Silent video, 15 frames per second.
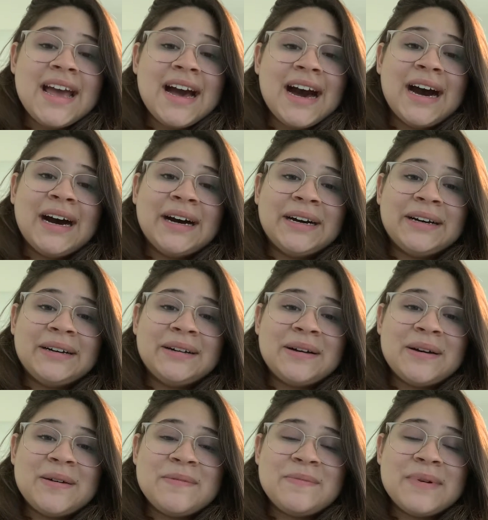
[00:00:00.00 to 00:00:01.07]

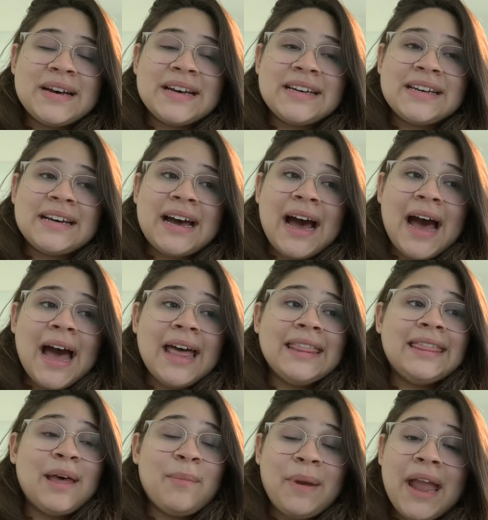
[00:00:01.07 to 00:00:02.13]

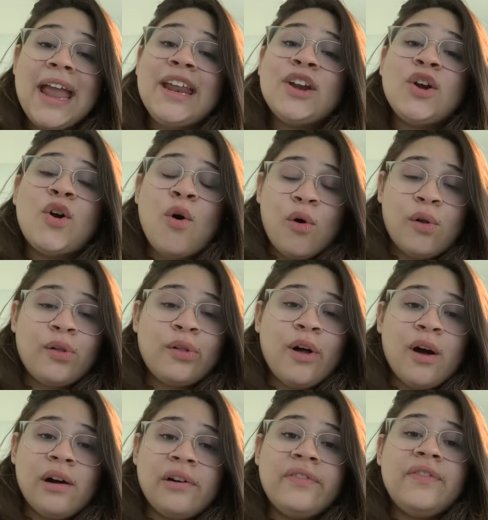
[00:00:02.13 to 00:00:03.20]
The main goal
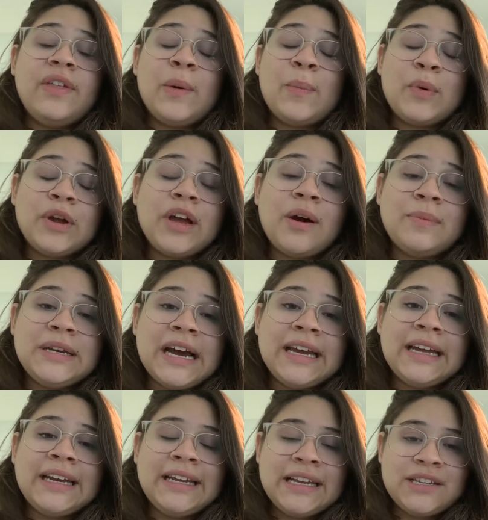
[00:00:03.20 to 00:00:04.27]
of the pre-op
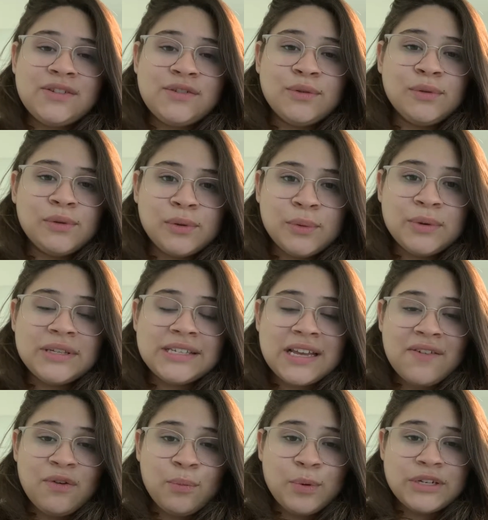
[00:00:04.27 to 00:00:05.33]
diet is to lose
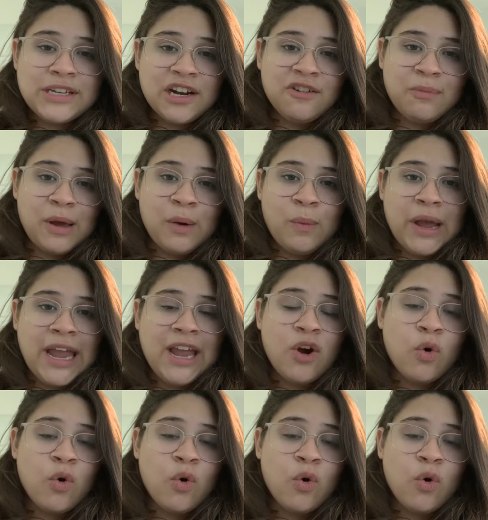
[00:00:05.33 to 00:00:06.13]
7% of my weight,